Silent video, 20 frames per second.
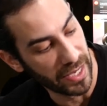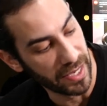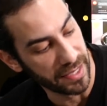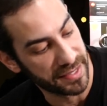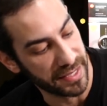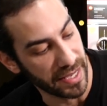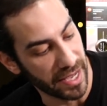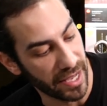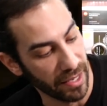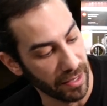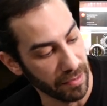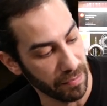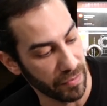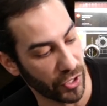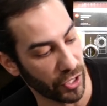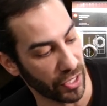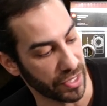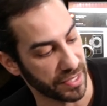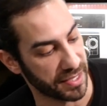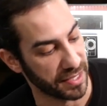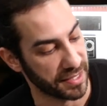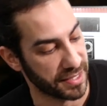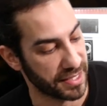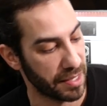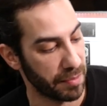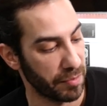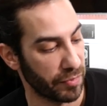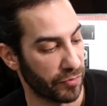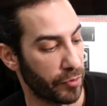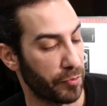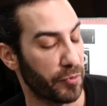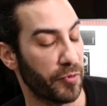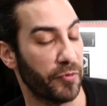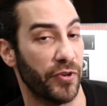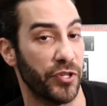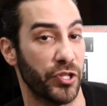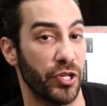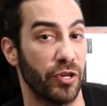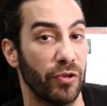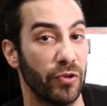SL mirrorless system for
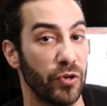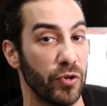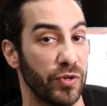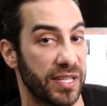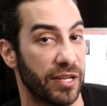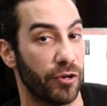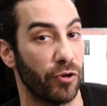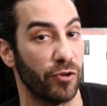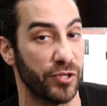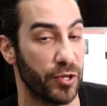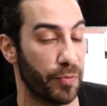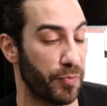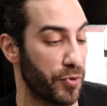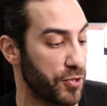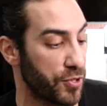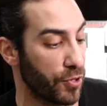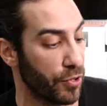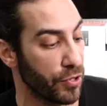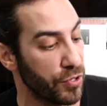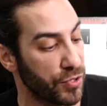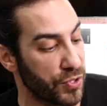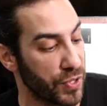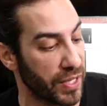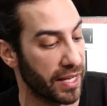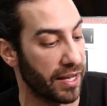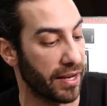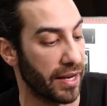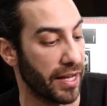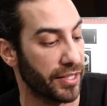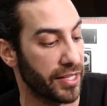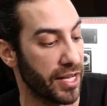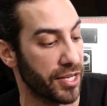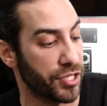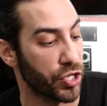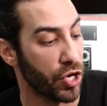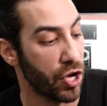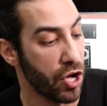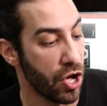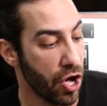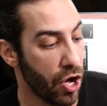professional use and also personal use. You can
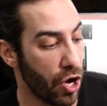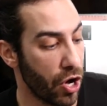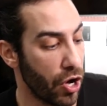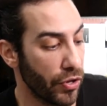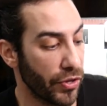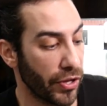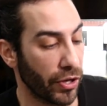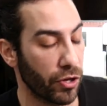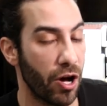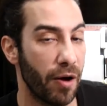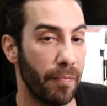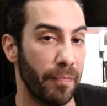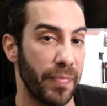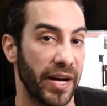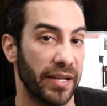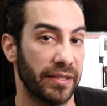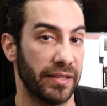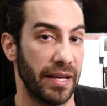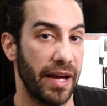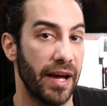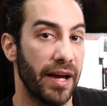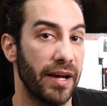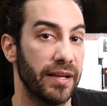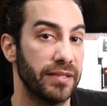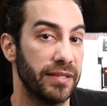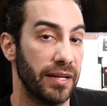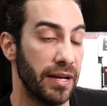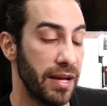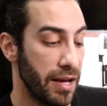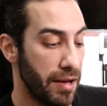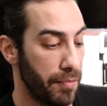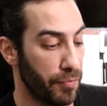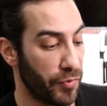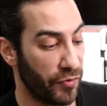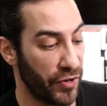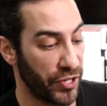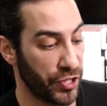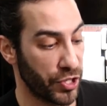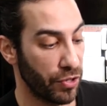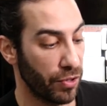attach all the compact and
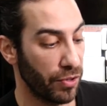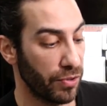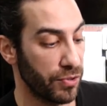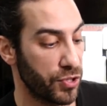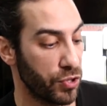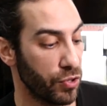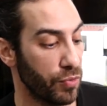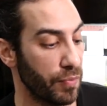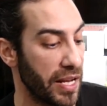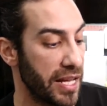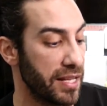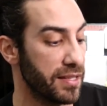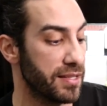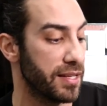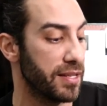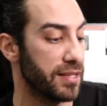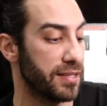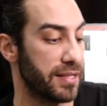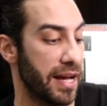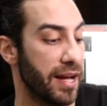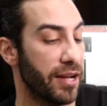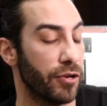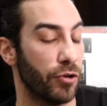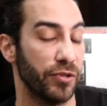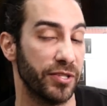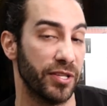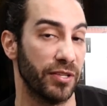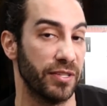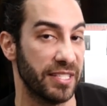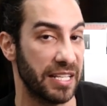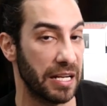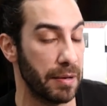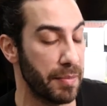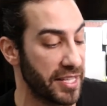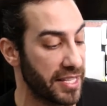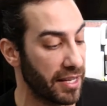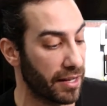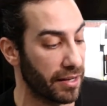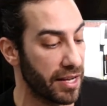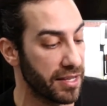professional zoom lenses, and also the
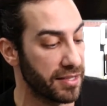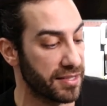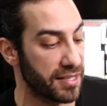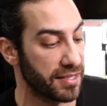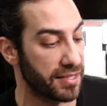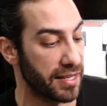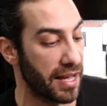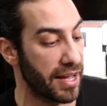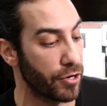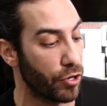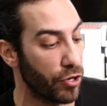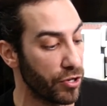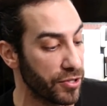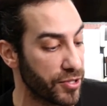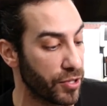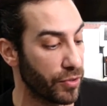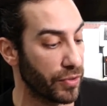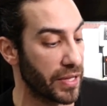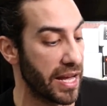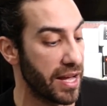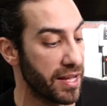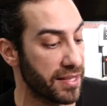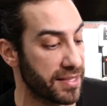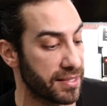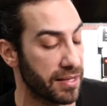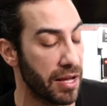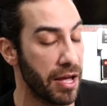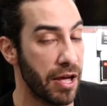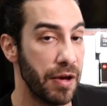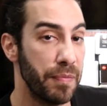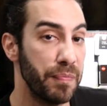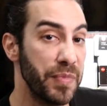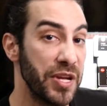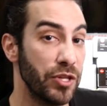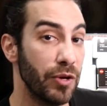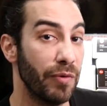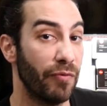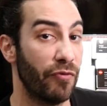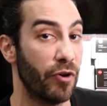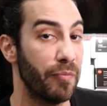cinematic lenses, and also the S
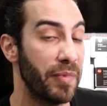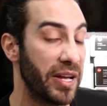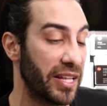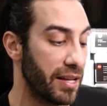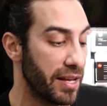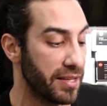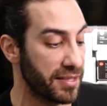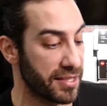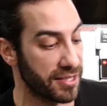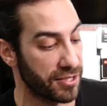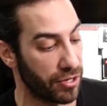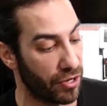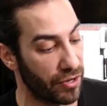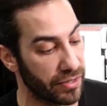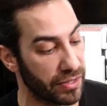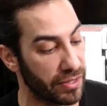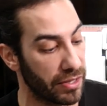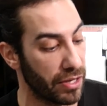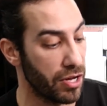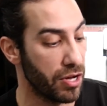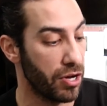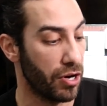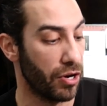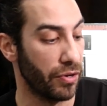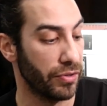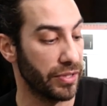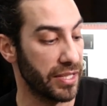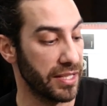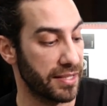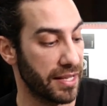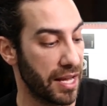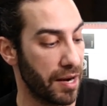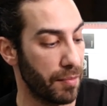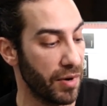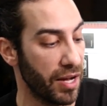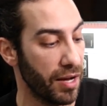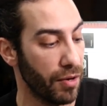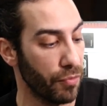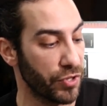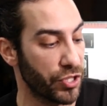medium format lenses on this
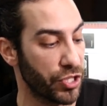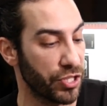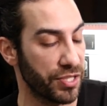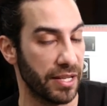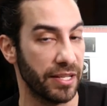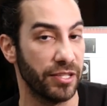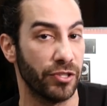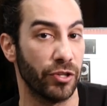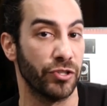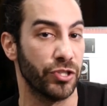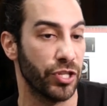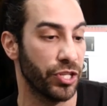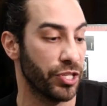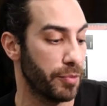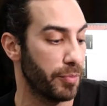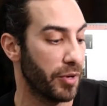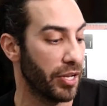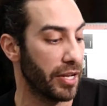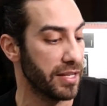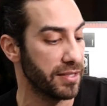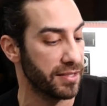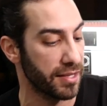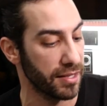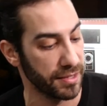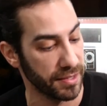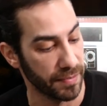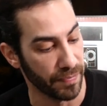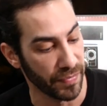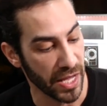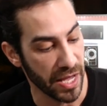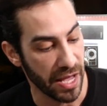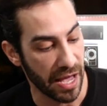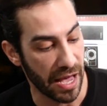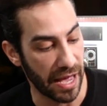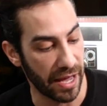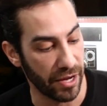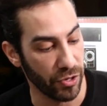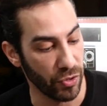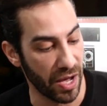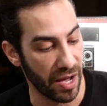camera, which is interchangeable lenses.
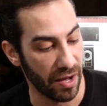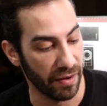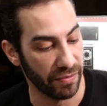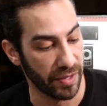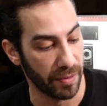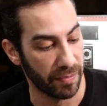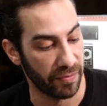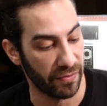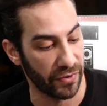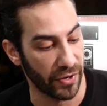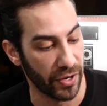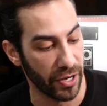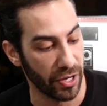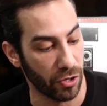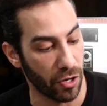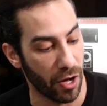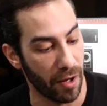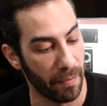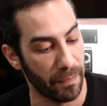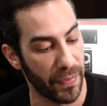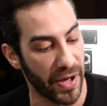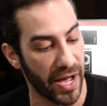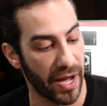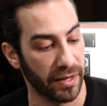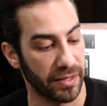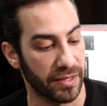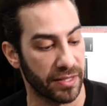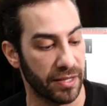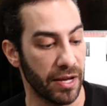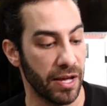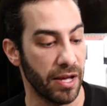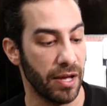And you have the very compact